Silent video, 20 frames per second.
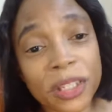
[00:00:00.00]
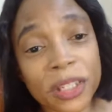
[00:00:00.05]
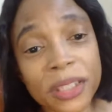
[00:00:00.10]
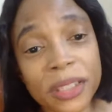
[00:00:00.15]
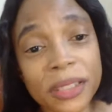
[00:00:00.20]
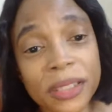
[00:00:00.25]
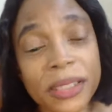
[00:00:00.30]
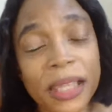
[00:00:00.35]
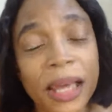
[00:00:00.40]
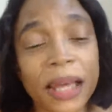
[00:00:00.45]

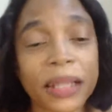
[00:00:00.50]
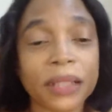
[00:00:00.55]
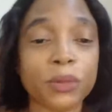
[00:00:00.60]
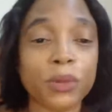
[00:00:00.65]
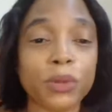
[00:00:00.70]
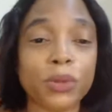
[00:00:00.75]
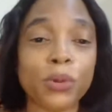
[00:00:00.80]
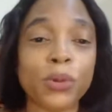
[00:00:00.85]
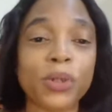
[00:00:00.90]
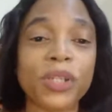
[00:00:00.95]
is that you
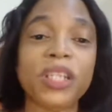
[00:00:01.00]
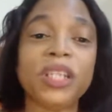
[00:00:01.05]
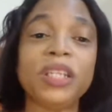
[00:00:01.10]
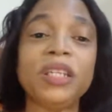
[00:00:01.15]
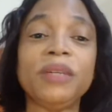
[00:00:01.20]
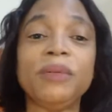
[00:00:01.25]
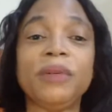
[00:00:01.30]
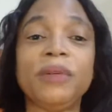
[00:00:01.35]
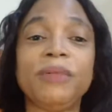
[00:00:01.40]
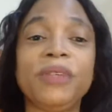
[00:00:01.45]
don't
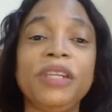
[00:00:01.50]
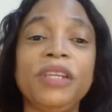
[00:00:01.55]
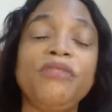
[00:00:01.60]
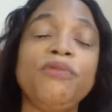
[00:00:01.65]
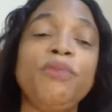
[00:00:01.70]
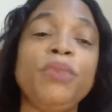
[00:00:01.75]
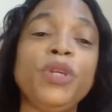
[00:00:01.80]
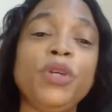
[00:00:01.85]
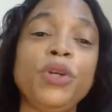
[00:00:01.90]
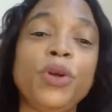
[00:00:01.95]
live
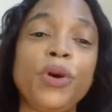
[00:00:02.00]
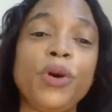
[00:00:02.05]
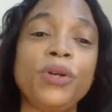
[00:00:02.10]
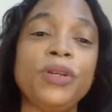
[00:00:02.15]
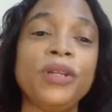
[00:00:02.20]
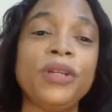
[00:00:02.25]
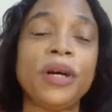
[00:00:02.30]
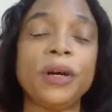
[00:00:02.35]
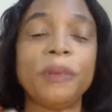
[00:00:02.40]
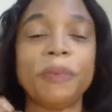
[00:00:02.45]

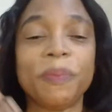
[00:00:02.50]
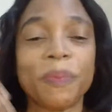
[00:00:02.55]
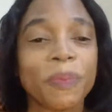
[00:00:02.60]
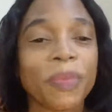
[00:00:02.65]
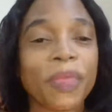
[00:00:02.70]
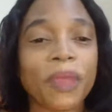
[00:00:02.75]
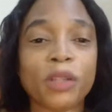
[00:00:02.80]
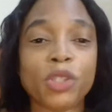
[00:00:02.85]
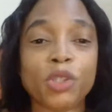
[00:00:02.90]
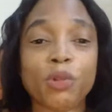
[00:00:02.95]
beyond
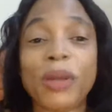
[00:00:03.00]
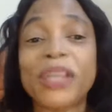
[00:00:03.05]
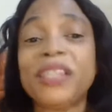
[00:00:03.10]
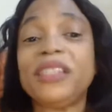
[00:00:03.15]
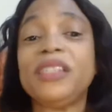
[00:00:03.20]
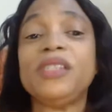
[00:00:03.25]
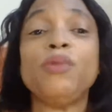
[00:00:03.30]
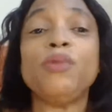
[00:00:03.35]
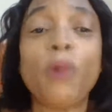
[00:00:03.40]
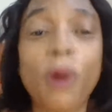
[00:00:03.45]

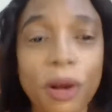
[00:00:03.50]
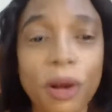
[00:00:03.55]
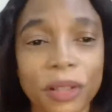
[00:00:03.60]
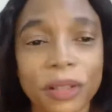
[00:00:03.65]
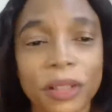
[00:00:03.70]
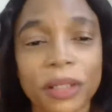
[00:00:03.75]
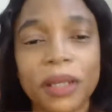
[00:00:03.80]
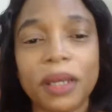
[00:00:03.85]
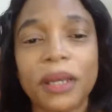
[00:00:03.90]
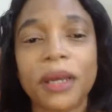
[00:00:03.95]

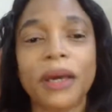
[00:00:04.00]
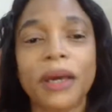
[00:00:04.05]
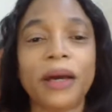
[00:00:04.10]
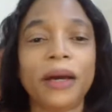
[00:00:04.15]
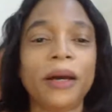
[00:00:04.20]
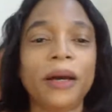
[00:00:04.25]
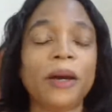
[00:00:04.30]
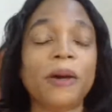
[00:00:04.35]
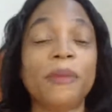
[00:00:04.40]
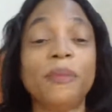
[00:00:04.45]
21.
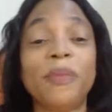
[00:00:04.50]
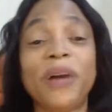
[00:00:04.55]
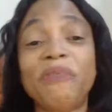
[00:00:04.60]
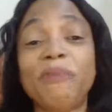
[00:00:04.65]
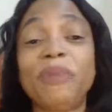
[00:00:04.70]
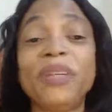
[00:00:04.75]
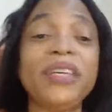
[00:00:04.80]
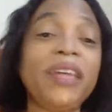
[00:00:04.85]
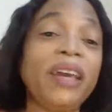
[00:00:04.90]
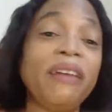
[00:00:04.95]
I've
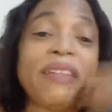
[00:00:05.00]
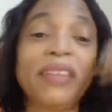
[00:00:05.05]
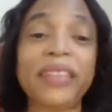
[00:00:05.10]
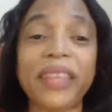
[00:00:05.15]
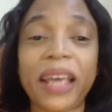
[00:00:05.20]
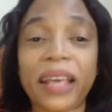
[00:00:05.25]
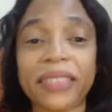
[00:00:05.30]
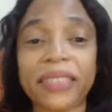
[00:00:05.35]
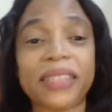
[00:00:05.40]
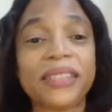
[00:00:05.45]
been hearing
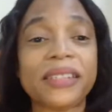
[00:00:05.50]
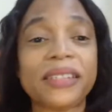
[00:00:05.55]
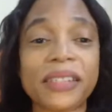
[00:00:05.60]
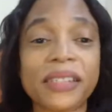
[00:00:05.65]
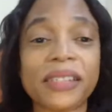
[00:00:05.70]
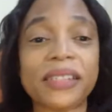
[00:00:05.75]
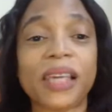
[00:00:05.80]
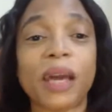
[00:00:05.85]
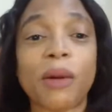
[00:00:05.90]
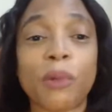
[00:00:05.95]
that thing
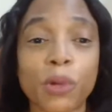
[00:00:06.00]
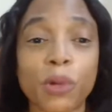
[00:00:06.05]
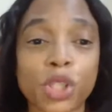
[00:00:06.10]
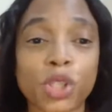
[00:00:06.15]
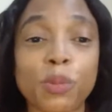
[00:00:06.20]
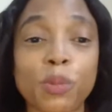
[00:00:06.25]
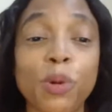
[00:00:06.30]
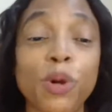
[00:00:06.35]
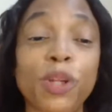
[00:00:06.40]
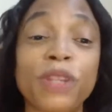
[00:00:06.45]
since I was
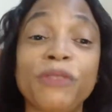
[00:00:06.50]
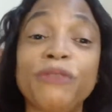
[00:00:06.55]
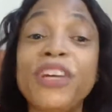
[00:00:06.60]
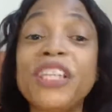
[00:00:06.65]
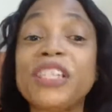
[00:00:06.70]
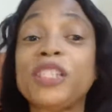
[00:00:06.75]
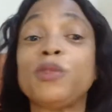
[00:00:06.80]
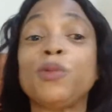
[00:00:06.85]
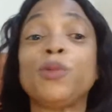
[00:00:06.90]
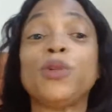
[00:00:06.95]
small.
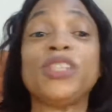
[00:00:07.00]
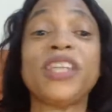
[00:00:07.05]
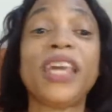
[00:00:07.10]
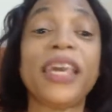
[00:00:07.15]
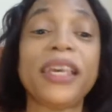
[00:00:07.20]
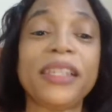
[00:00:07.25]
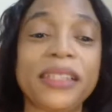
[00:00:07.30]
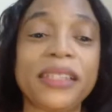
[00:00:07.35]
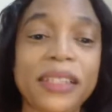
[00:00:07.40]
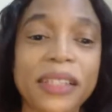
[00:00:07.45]
First, it was
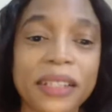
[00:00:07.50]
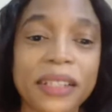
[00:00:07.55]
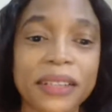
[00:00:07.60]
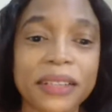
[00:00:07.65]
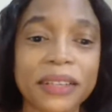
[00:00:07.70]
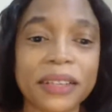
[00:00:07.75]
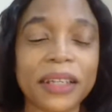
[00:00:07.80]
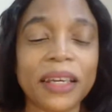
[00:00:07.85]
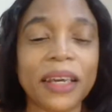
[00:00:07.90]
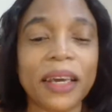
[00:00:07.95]

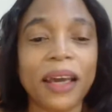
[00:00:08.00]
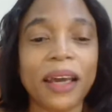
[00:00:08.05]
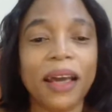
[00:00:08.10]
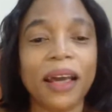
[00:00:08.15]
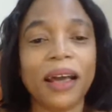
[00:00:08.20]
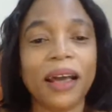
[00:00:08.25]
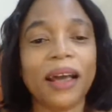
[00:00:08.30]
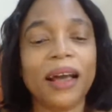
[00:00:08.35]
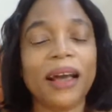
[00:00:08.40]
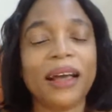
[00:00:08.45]
18.
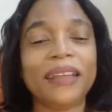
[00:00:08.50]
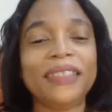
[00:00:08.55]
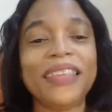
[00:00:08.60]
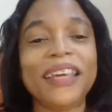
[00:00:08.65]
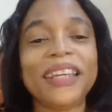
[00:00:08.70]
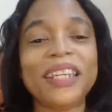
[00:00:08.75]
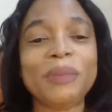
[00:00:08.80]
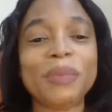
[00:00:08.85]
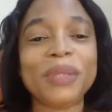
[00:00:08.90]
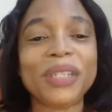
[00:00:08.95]

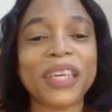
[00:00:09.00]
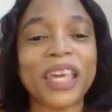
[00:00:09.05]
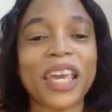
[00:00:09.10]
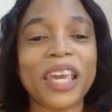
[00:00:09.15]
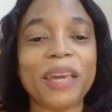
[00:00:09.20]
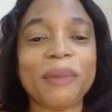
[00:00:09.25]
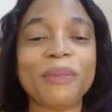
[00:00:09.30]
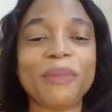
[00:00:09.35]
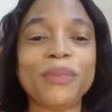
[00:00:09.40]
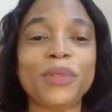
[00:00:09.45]
Then it
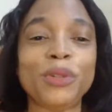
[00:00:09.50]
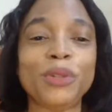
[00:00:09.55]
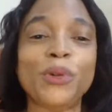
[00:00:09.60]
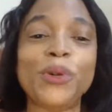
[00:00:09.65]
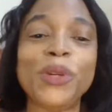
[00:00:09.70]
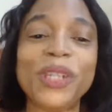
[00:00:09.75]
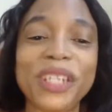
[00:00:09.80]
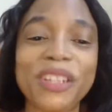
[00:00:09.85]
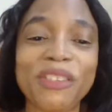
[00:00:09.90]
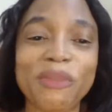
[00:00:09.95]
became you
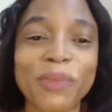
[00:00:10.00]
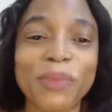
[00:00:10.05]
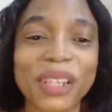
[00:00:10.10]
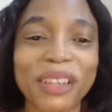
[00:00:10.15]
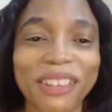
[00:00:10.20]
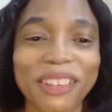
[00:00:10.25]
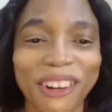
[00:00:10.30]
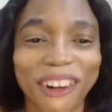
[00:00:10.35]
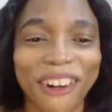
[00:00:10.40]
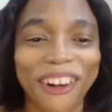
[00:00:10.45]
don't live
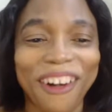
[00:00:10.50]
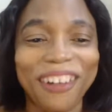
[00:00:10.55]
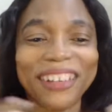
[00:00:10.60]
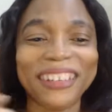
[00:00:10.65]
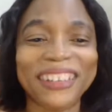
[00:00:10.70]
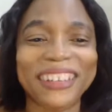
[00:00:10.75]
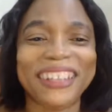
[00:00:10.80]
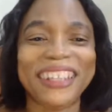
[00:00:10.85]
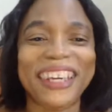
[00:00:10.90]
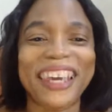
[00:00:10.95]

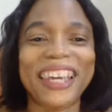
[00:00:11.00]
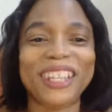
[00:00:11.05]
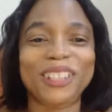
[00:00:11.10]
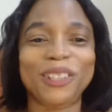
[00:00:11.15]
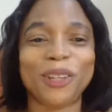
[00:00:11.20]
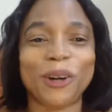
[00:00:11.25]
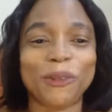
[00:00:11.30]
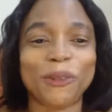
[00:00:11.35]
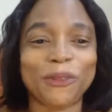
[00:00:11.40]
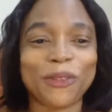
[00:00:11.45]
beyond the age
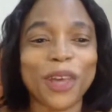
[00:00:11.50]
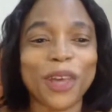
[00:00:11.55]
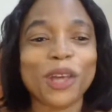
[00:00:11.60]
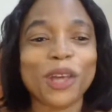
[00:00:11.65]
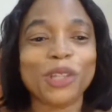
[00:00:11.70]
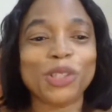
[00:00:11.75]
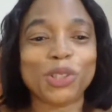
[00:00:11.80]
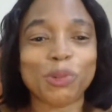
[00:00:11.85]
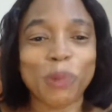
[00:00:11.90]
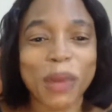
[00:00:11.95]
of
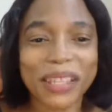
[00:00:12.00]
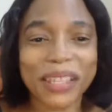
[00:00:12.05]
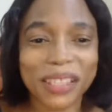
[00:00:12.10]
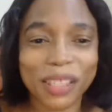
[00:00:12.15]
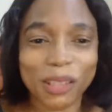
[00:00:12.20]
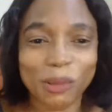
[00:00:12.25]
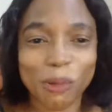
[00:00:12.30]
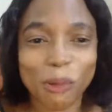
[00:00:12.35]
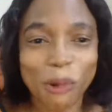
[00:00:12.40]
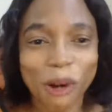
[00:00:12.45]

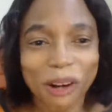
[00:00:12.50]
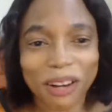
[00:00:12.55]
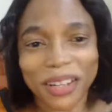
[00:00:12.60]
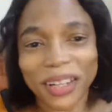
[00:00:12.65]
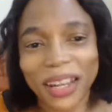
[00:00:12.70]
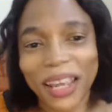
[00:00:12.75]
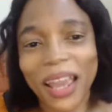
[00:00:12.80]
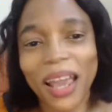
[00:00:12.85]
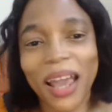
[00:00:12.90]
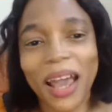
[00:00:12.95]

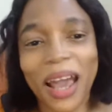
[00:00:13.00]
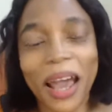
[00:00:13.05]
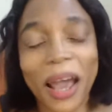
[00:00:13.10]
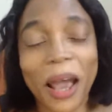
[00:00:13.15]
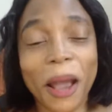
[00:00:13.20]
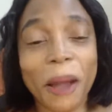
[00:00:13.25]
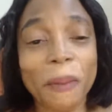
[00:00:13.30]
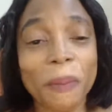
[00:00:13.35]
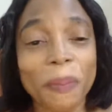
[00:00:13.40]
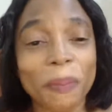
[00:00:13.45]
21.
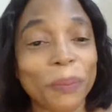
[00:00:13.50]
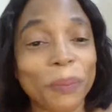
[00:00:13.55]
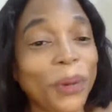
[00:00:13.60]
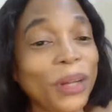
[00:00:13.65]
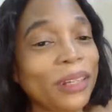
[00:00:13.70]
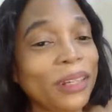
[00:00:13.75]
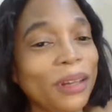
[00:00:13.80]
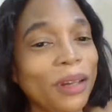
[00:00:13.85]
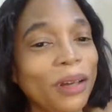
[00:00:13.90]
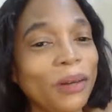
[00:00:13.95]

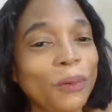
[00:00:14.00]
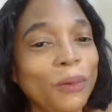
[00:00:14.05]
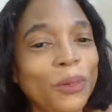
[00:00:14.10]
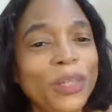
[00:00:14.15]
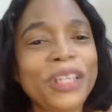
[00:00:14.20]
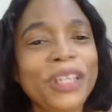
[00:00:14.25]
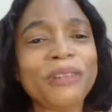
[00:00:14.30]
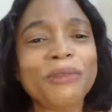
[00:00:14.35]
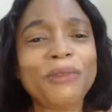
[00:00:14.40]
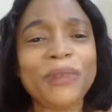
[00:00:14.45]
But
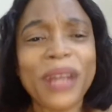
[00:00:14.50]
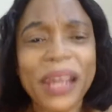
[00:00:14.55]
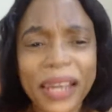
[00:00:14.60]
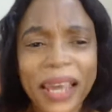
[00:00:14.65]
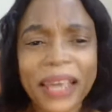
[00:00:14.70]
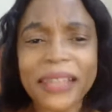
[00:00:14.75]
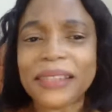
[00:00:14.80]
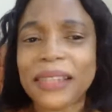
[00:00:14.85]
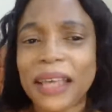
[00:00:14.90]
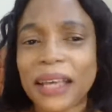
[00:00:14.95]
we
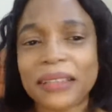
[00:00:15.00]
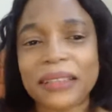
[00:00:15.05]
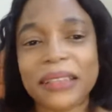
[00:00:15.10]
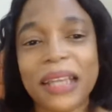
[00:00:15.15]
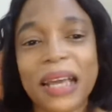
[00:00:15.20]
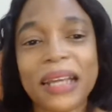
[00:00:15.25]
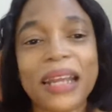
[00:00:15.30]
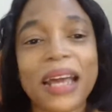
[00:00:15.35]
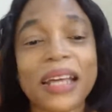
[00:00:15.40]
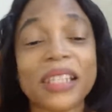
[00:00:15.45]
realized that
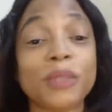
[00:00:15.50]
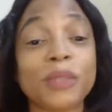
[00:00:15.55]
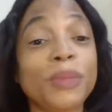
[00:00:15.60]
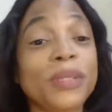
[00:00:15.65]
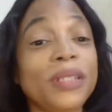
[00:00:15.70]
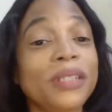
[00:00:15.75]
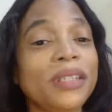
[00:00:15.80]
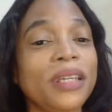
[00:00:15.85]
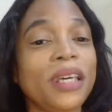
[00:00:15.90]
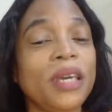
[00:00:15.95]
that has
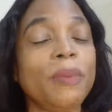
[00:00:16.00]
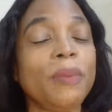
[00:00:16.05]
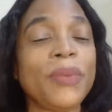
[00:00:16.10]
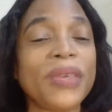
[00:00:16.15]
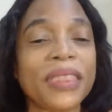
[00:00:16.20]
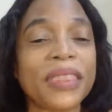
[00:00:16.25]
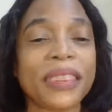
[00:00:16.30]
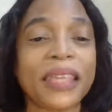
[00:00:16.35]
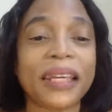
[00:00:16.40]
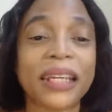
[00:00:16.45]
been a
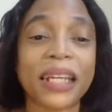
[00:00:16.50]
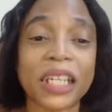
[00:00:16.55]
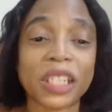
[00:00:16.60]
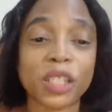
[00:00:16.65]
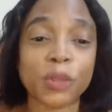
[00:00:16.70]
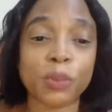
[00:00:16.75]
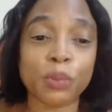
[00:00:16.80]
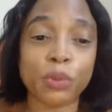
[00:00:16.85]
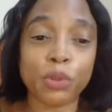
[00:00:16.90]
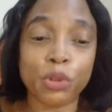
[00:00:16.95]
myth that has
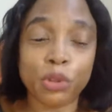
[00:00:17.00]
been